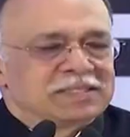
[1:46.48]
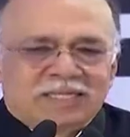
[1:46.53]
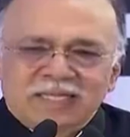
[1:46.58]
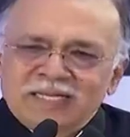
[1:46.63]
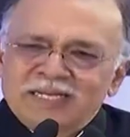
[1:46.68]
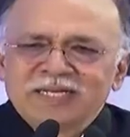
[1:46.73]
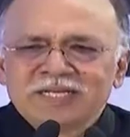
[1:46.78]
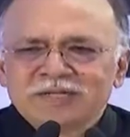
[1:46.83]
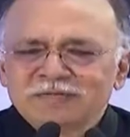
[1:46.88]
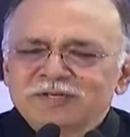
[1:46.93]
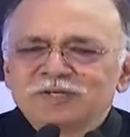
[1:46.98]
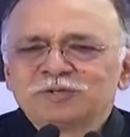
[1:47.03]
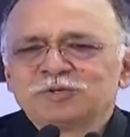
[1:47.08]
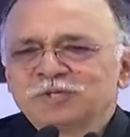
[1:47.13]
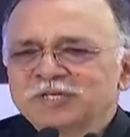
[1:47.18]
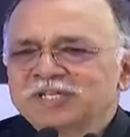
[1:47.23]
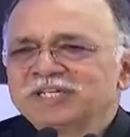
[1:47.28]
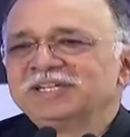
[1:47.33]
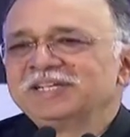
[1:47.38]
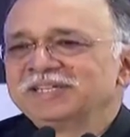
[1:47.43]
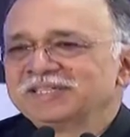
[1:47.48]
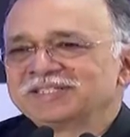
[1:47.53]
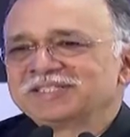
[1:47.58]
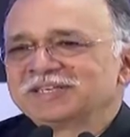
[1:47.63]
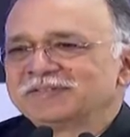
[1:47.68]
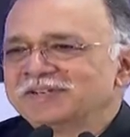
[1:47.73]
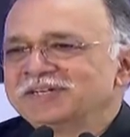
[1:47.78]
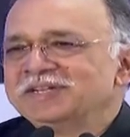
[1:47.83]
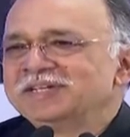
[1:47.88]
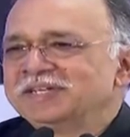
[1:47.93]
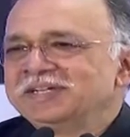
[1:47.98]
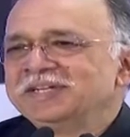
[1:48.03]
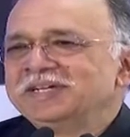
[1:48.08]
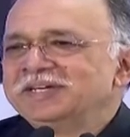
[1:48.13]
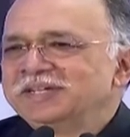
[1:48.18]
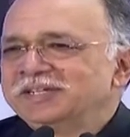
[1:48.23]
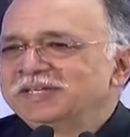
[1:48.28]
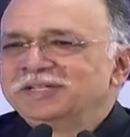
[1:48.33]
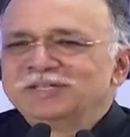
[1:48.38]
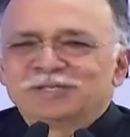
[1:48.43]
And even today, 17,
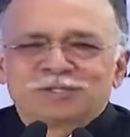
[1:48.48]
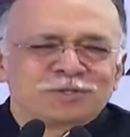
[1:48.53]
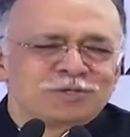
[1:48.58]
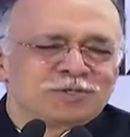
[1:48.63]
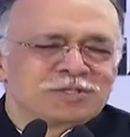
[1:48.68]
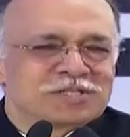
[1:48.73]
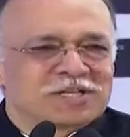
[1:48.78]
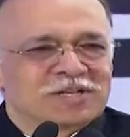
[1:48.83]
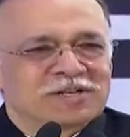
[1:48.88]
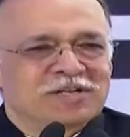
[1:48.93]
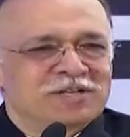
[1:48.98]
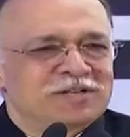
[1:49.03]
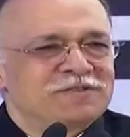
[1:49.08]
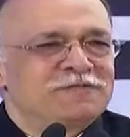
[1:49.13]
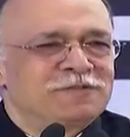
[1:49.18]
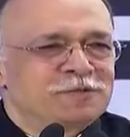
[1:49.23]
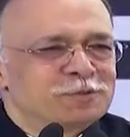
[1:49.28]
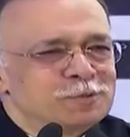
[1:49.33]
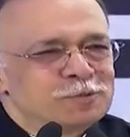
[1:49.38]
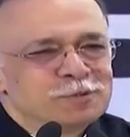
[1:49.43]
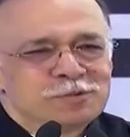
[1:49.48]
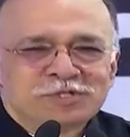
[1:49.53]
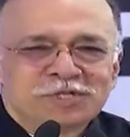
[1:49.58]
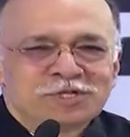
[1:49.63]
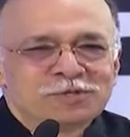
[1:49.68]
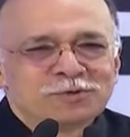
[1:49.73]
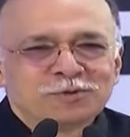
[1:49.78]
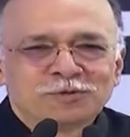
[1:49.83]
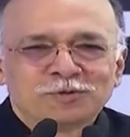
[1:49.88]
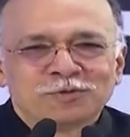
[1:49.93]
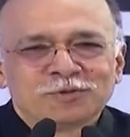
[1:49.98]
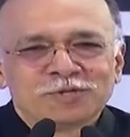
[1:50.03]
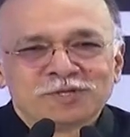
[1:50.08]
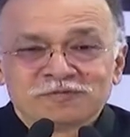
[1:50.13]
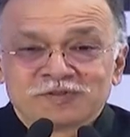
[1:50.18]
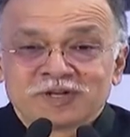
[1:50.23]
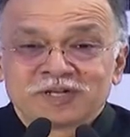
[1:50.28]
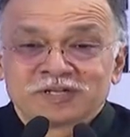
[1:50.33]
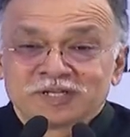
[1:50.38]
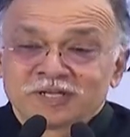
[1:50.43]
18 year olds are confused. They don't know.
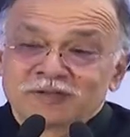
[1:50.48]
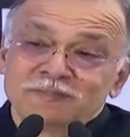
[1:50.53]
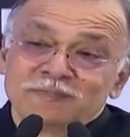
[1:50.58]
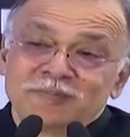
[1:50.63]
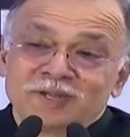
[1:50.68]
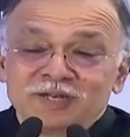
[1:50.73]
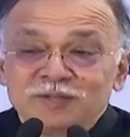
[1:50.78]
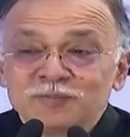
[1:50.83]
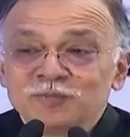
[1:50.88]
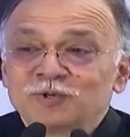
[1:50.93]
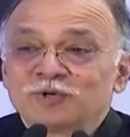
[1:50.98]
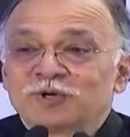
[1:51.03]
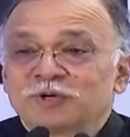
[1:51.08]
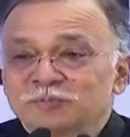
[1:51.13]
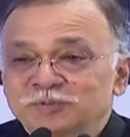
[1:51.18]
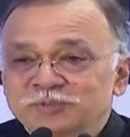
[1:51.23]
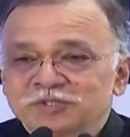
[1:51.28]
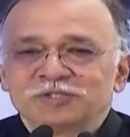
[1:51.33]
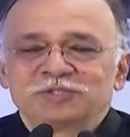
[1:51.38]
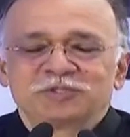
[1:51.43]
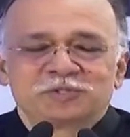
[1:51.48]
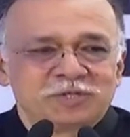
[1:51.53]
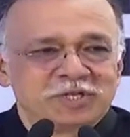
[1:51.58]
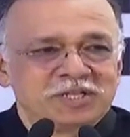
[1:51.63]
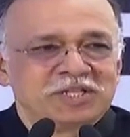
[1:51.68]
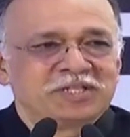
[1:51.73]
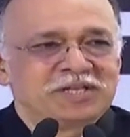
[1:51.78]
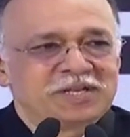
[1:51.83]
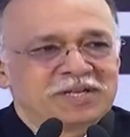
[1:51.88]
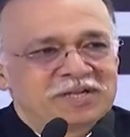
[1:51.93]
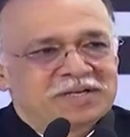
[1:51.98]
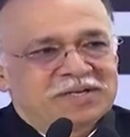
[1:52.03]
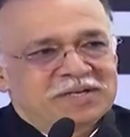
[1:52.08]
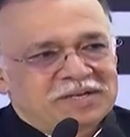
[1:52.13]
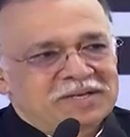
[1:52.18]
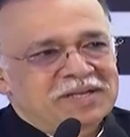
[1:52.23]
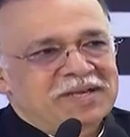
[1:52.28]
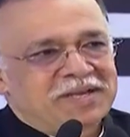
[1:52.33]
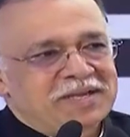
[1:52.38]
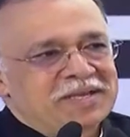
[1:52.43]
In fact, they have many more options today than
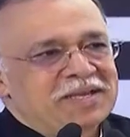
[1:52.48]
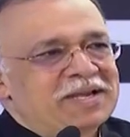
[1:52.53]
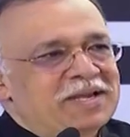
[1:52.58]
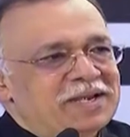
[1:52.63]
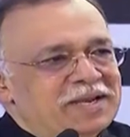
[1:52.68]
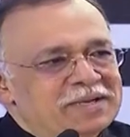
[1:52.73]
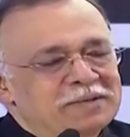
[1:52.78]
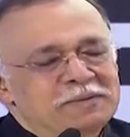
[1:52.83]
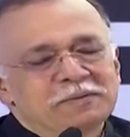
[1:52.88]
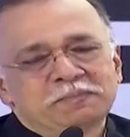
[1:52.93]
I had.